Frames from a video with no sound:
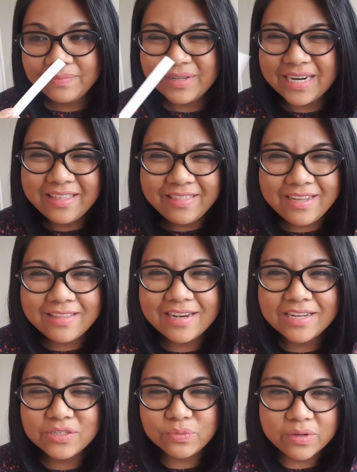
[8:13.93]
But I think
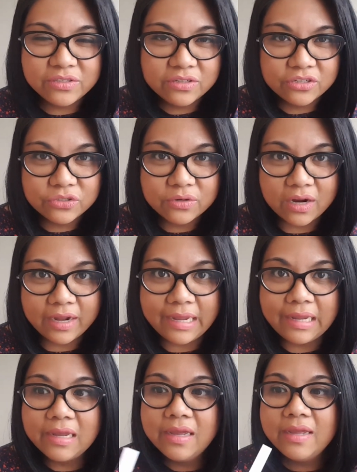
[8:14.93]
that it's one to
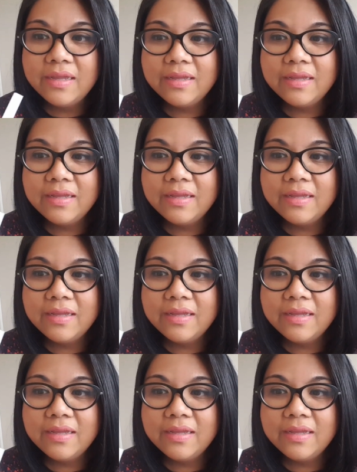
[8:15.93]
try,